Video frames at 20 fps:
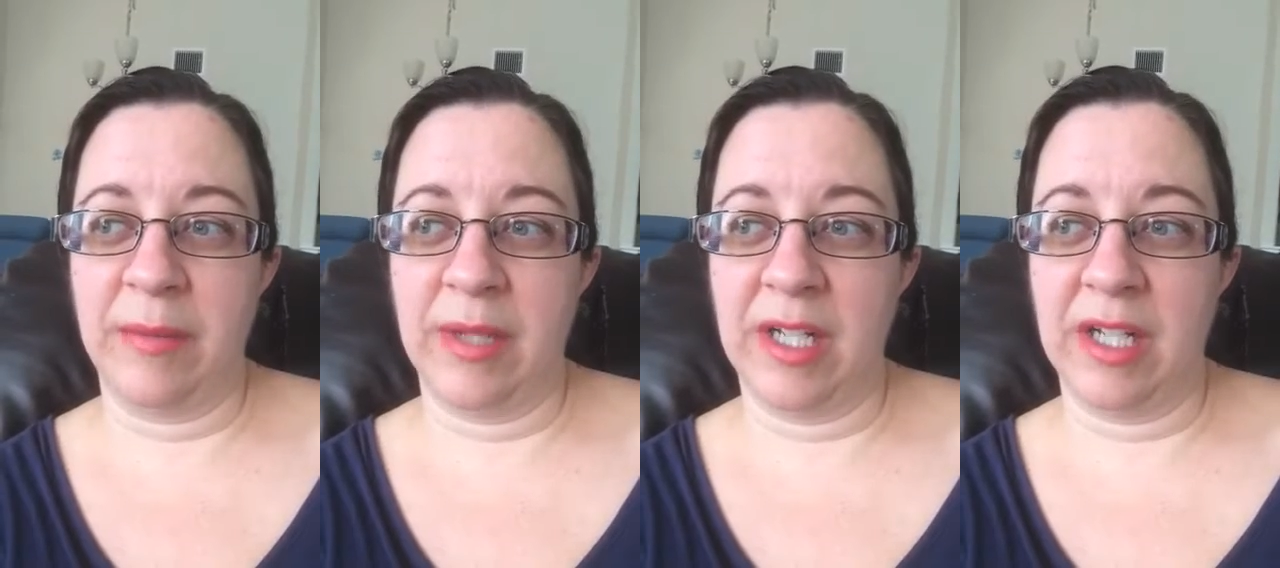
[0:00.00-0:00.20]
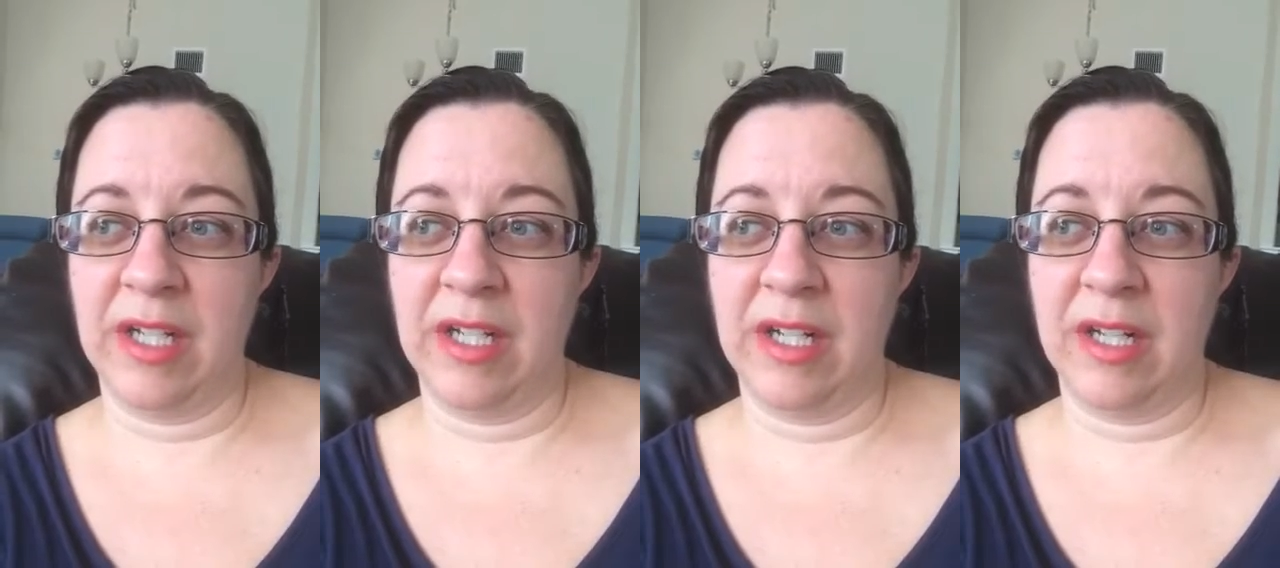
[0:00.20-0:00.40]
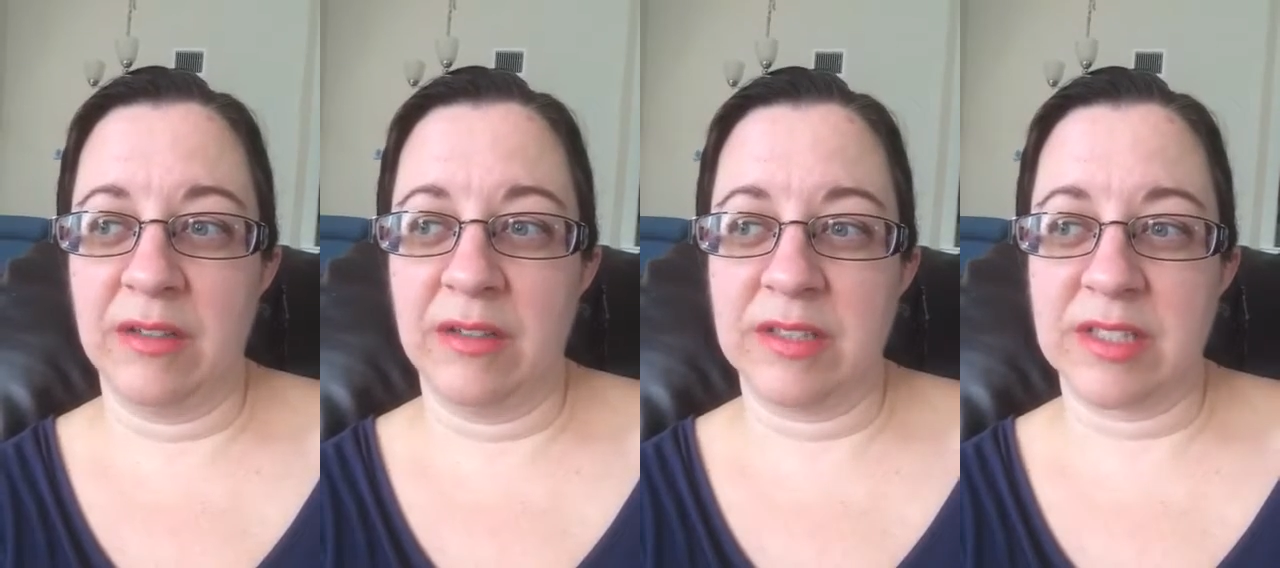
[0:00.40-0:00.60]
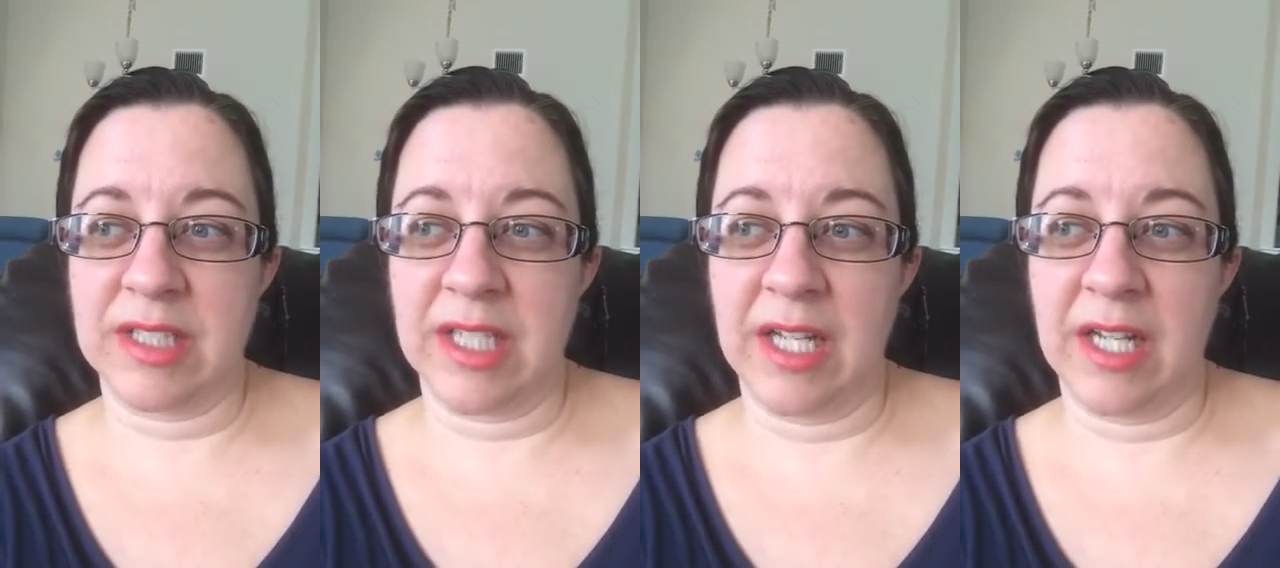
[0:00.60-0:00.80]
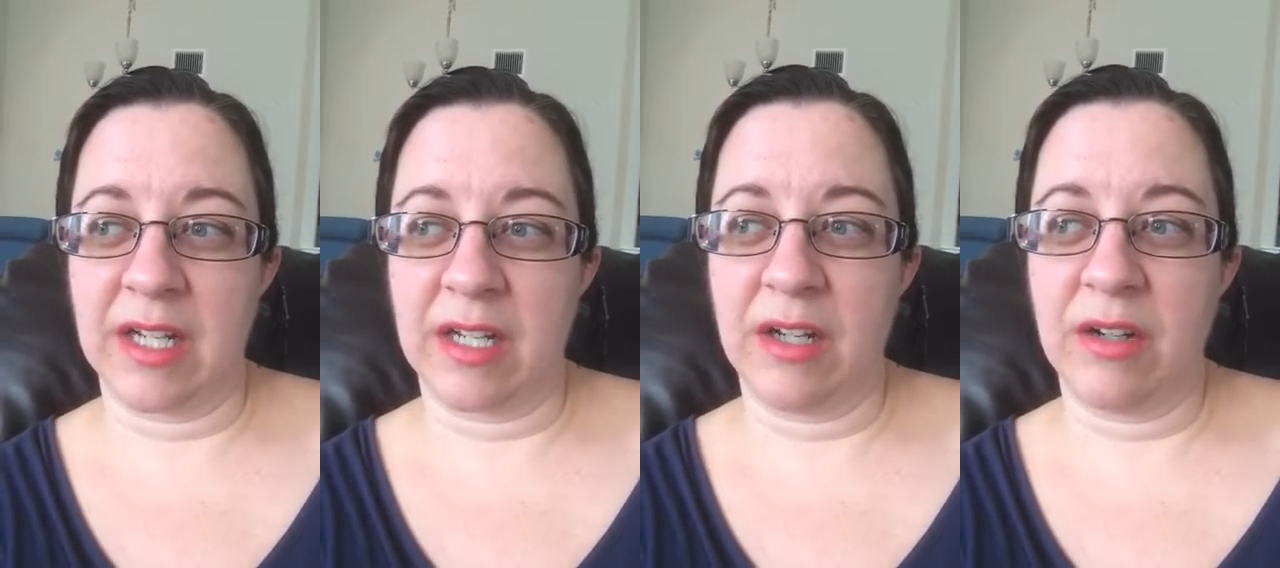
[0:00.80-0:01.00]
me, and I was
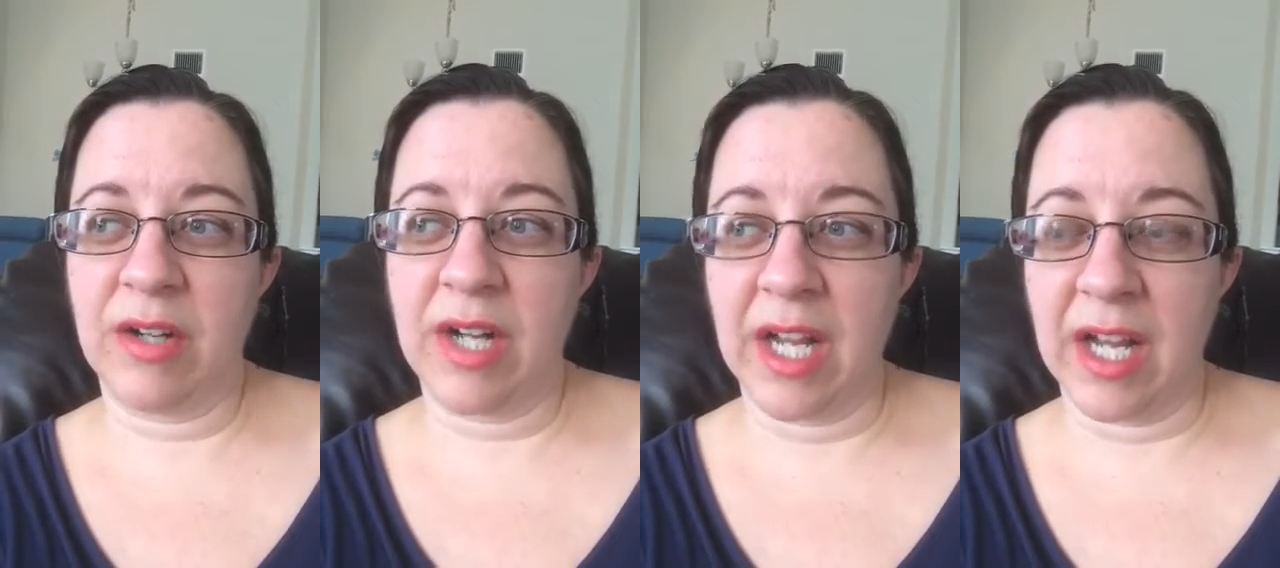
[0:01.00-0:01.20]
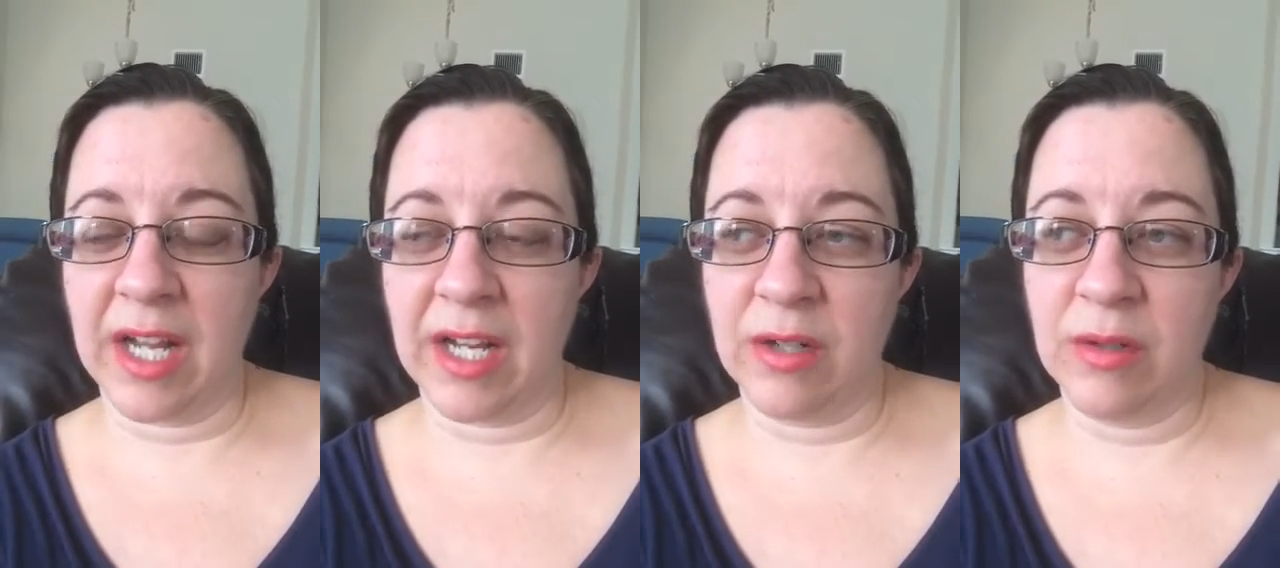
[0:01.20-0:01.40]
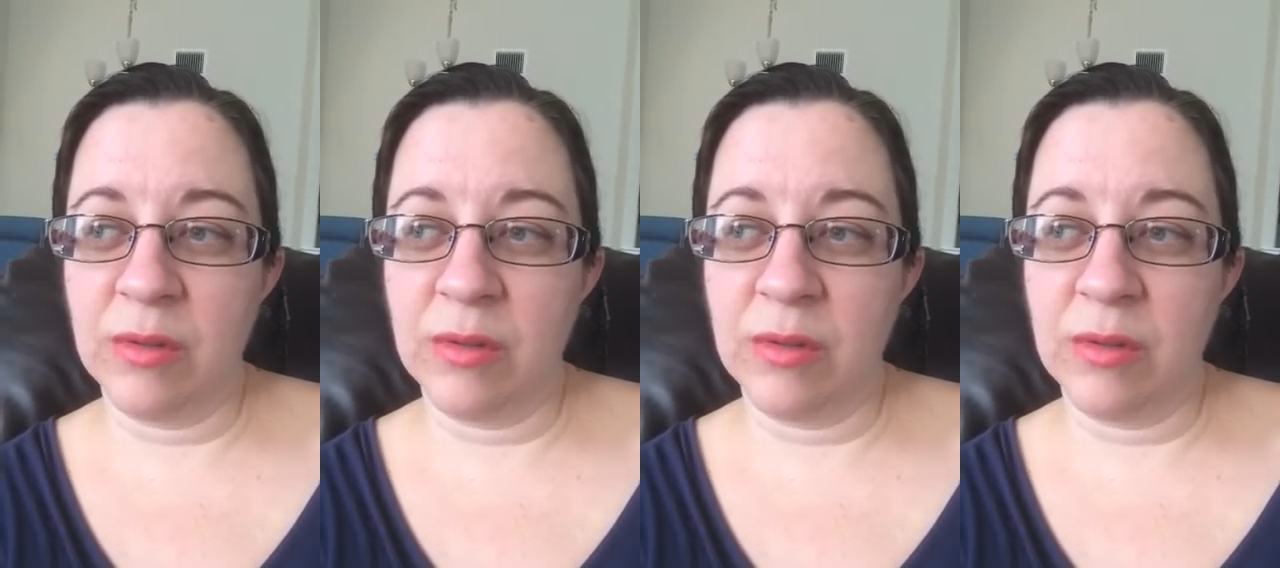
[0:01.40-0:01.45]
like, okay,